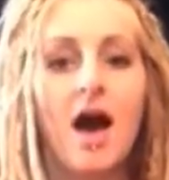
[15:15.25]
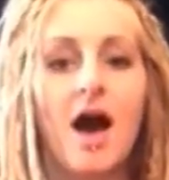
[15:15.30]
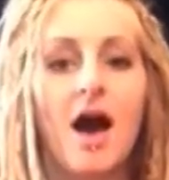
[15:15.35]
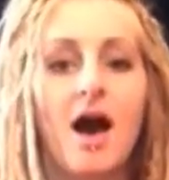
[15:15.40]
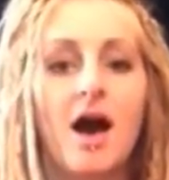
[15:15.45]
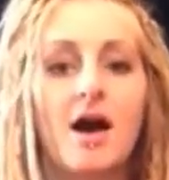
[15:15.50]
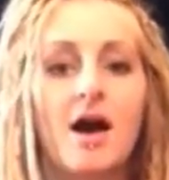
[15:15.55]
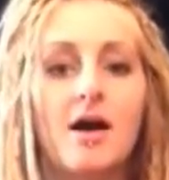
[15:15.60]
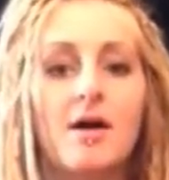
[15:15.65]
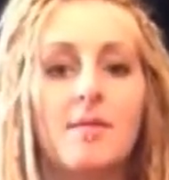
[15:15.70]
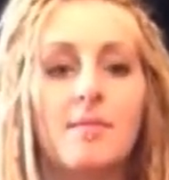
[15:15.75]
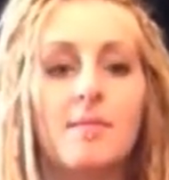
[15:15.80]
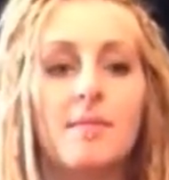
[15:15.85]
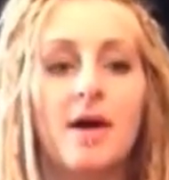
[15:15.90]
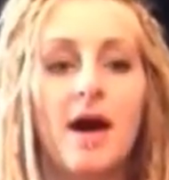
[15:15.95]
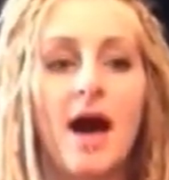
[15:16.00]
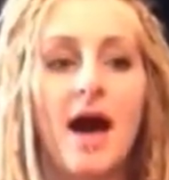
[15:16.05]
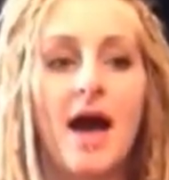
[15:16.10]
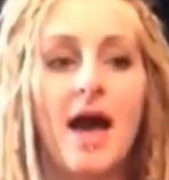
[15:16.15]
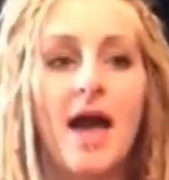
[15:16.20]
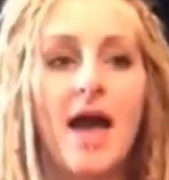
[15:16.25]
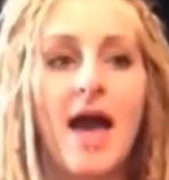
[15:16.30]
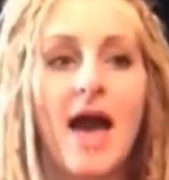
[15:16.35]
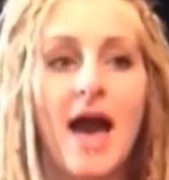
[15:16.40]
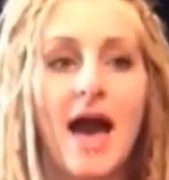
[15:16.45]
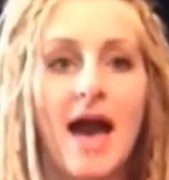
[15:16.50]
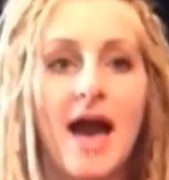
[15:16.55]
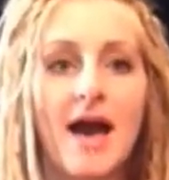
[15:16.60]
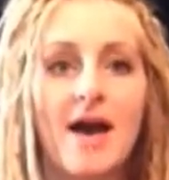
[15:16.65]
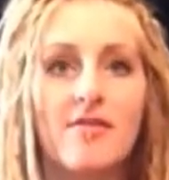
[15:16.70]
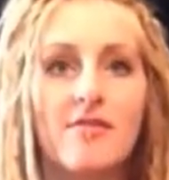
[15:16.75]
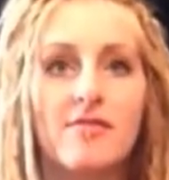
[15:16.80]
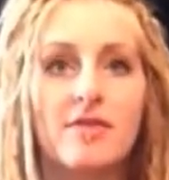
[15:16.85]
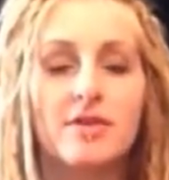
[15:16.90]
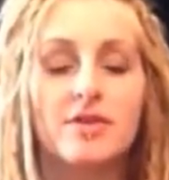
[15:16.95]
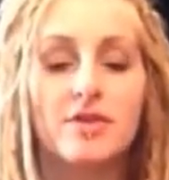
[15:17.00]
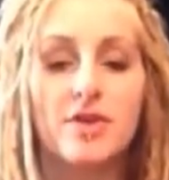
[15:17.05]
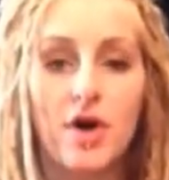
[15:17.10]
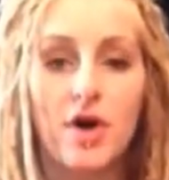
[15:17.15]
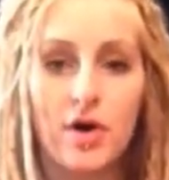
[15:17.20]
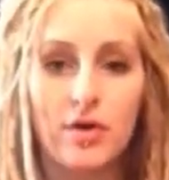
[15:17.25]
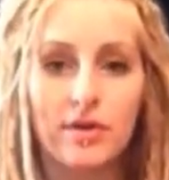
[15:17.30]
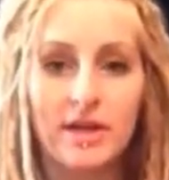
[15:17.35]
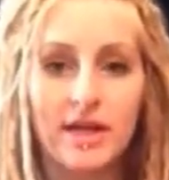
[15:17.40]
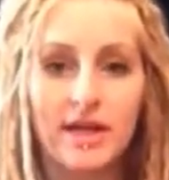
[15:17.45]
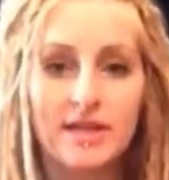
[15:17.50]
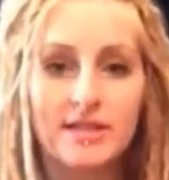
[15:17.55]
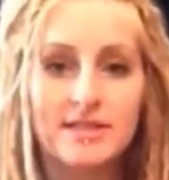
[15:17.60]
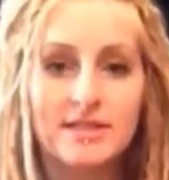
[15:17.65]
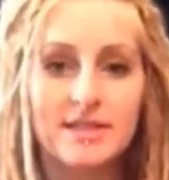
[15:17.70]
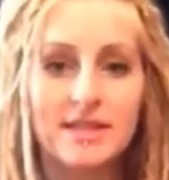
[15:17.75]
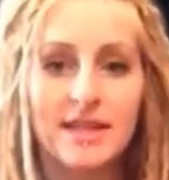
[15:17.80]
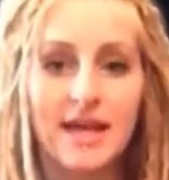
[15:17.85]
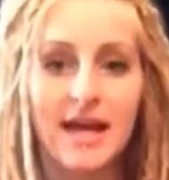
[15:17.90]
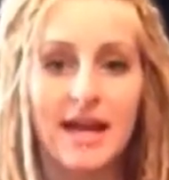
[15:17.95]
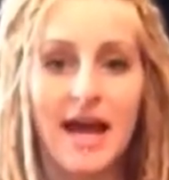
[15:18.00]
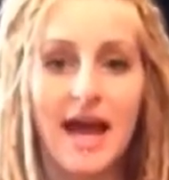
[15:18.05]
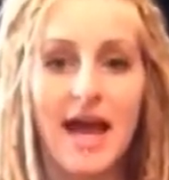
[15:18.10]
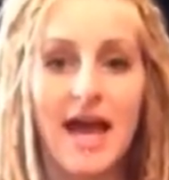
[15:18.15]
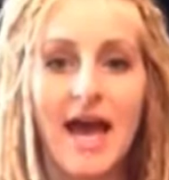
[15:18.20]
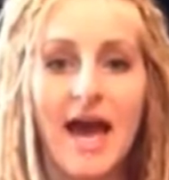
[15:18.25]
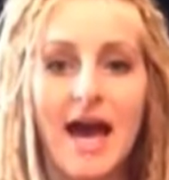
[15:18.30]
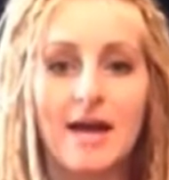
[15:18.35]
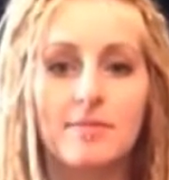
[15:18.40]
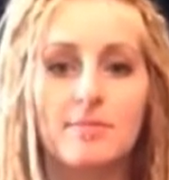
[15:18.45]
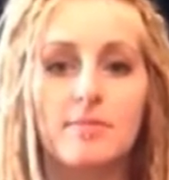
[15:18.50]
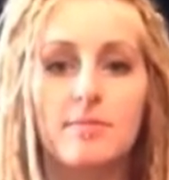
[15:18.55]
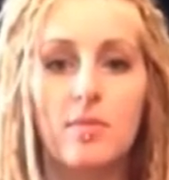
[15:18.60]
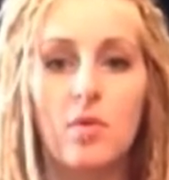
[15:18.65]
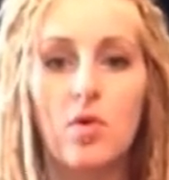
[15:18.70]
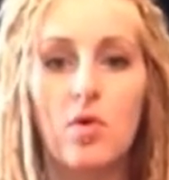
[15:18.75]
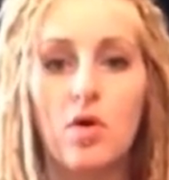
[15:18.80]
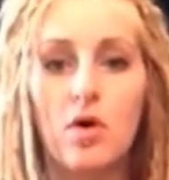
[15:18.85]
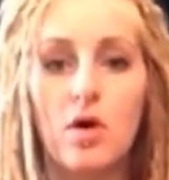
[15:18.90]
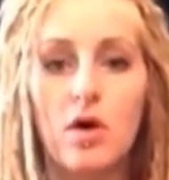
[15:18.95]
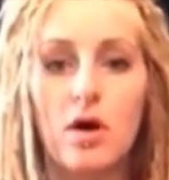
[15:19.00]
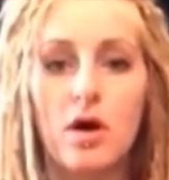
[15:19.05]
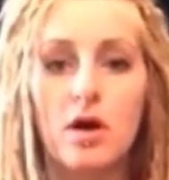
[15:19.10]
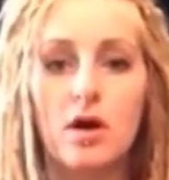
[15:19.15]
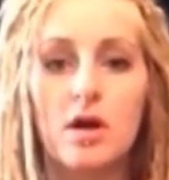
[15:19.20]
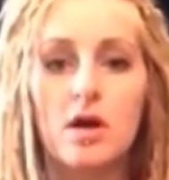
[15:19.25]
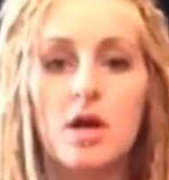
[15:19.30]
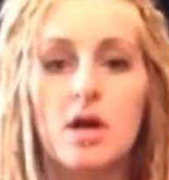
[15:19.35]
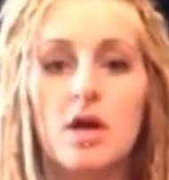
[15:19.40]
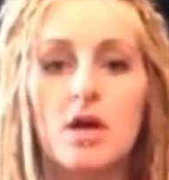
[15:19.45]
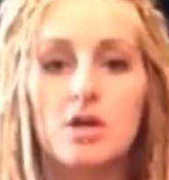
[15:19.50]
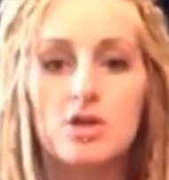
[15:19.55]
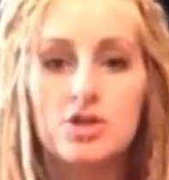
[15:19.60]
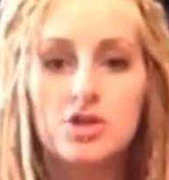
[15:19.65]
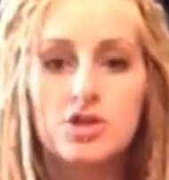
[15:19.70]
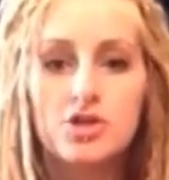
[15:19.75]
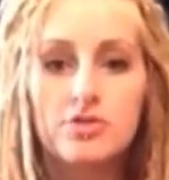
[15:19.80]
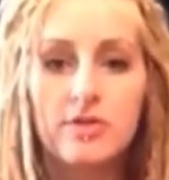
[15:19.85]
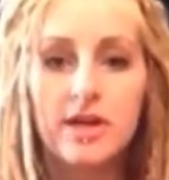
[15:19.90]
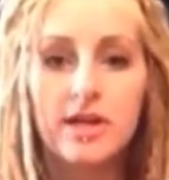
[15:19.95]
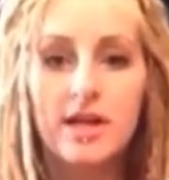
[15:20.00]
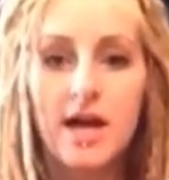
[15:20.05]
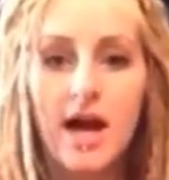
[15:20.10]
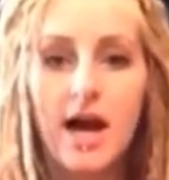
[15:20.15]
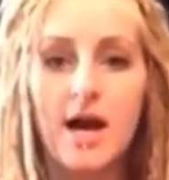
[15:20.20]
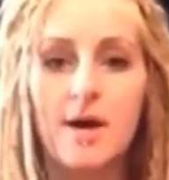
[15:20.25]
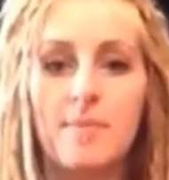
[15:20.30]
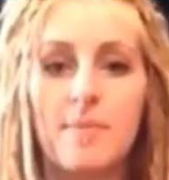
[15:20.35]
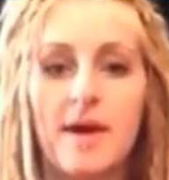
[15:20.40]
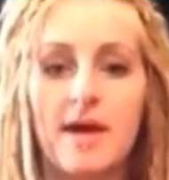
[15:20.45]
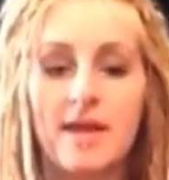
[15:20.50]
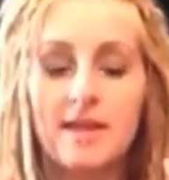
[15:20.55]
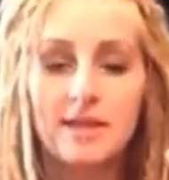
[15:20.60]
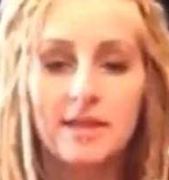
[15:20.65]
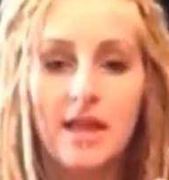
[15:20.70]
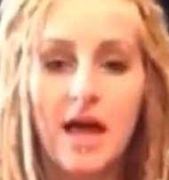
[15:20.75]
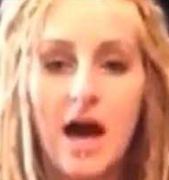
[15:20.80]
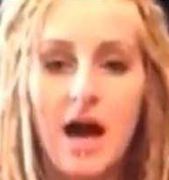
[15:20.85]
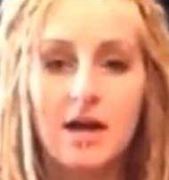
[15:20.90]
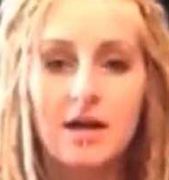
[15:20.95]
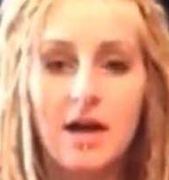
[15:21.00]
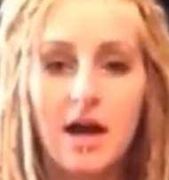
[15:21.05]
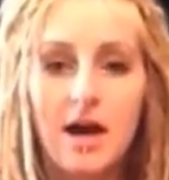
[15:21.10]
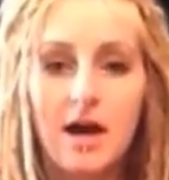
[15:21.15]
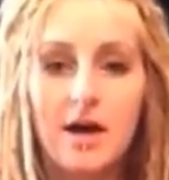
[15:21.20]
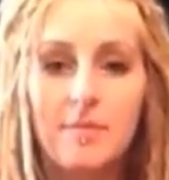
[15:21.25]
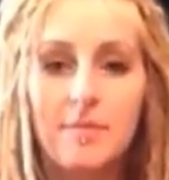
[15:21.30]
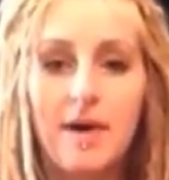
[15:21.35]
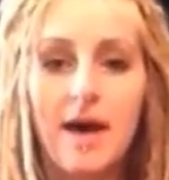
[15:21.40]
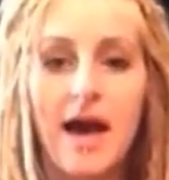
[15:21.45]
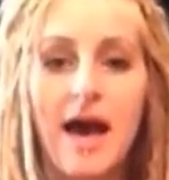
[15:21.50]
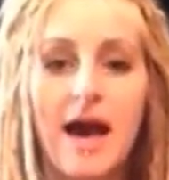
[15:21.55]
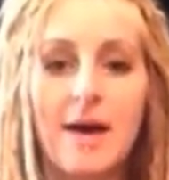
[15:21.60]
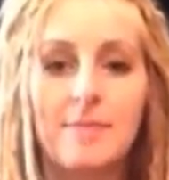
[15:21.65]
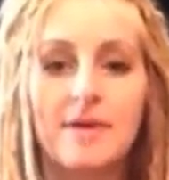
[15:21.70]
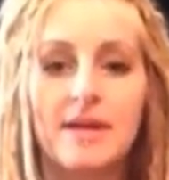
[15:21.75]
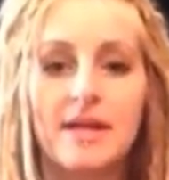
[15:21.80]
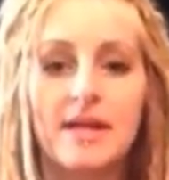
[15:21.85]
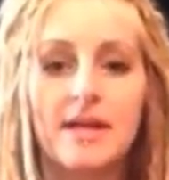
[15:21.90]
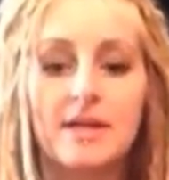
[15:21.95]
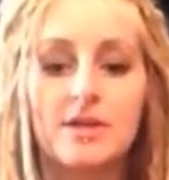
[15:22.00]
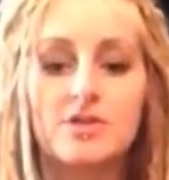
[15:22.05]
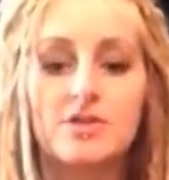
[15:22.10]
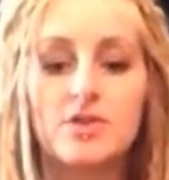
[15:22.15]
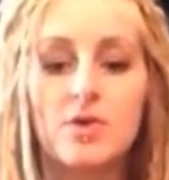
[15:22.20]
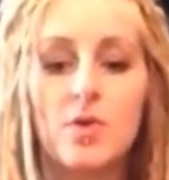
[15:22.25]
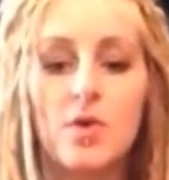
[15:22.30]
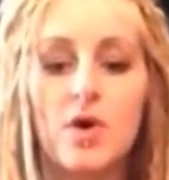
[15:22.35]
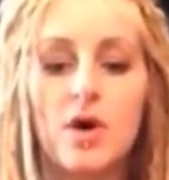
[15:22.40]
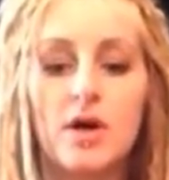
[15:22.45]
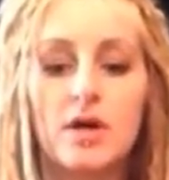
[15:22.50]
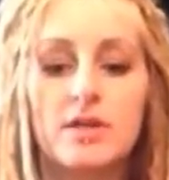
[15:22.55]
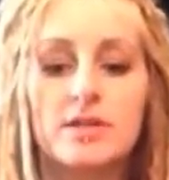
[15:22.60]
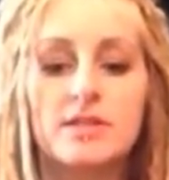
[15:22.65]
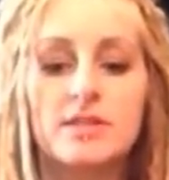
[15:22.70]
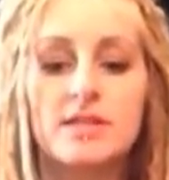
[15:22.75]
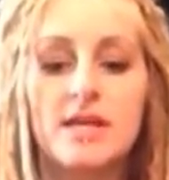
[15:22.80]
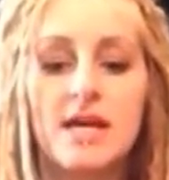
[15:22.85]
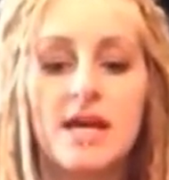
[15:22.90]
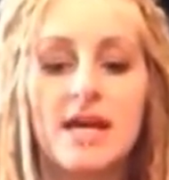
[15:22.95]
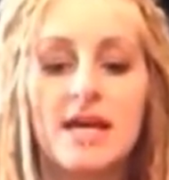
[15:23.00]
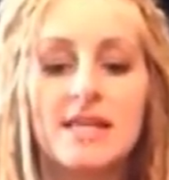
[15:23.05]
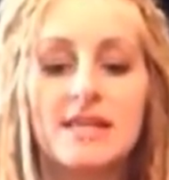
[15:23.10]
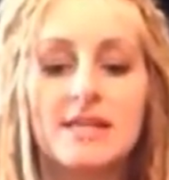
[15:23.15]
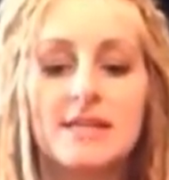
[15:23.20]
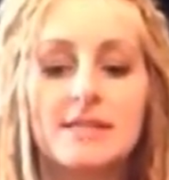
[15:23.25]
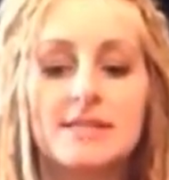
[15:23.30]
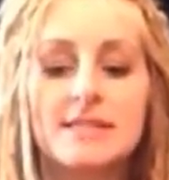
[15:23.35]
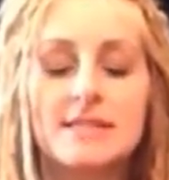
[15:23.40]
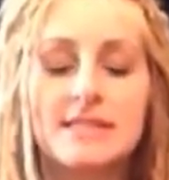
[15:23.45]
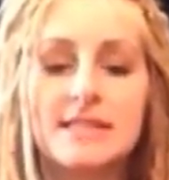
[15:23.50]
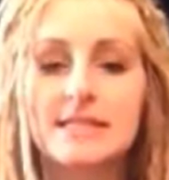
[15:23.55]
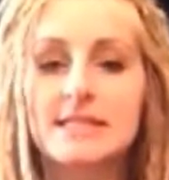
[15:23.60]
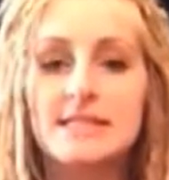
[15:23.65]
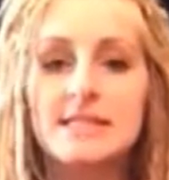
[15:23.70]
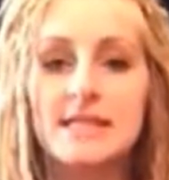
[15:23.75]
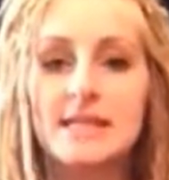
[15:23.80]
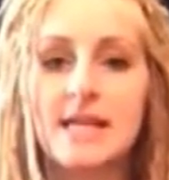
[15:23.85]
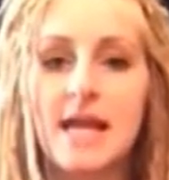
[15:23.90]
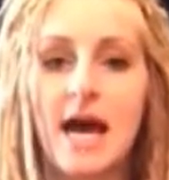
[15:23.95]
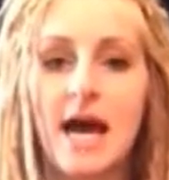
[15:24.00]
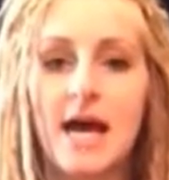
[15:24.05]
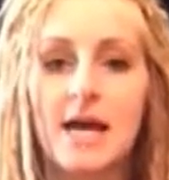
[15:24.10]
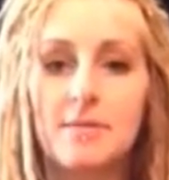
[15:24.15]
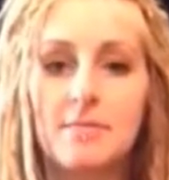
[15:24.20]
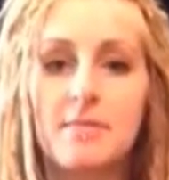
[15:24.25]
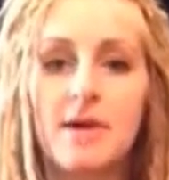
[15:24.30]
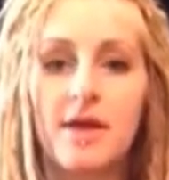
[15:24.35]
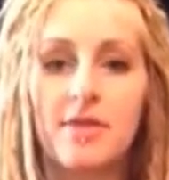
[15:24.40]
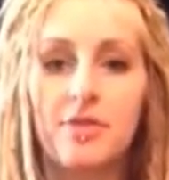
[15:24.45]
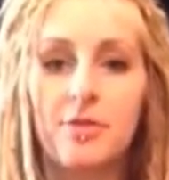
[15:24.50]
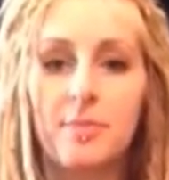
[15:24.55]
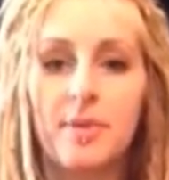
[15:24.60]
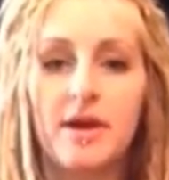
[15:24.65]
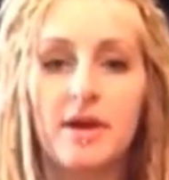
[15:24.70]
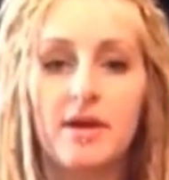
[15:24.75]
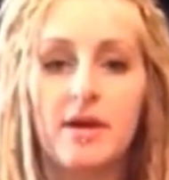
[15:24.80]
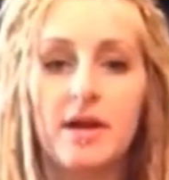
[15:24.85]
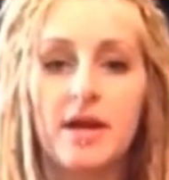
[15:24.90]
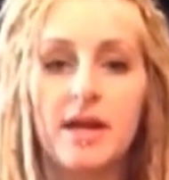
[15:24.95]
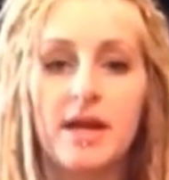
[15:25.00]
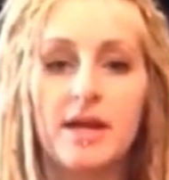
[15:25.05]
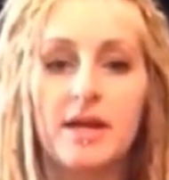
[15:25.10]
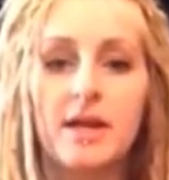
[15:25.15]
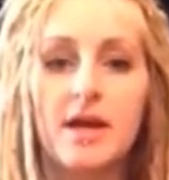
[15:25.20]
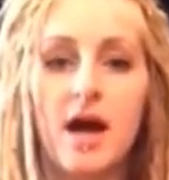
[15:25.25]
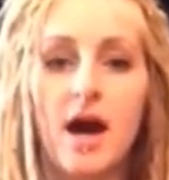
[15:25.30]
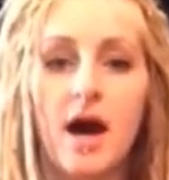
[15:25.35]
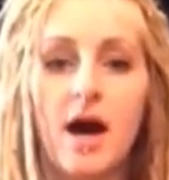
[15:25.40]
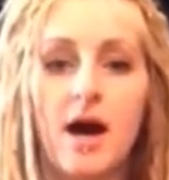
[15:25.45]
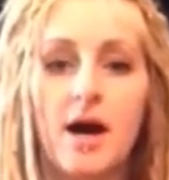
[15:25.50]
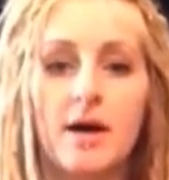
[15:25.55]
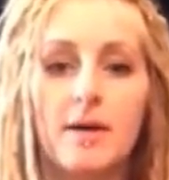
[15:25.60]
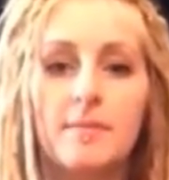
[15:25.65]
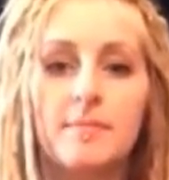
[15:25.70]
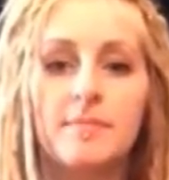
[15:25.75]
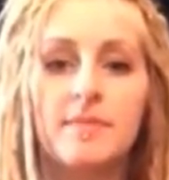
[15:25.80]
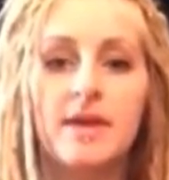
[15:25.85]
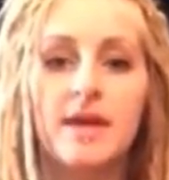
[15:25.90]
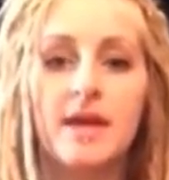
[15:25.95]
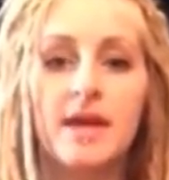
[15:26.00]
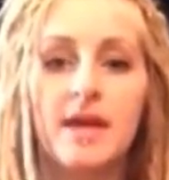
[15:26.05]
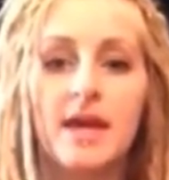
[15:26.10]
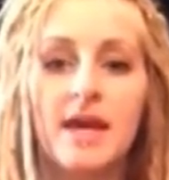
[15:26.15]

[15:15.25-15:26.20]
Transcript: I have noticed that I had more shrink up and lock up happening towards the 6 to 9 month period, and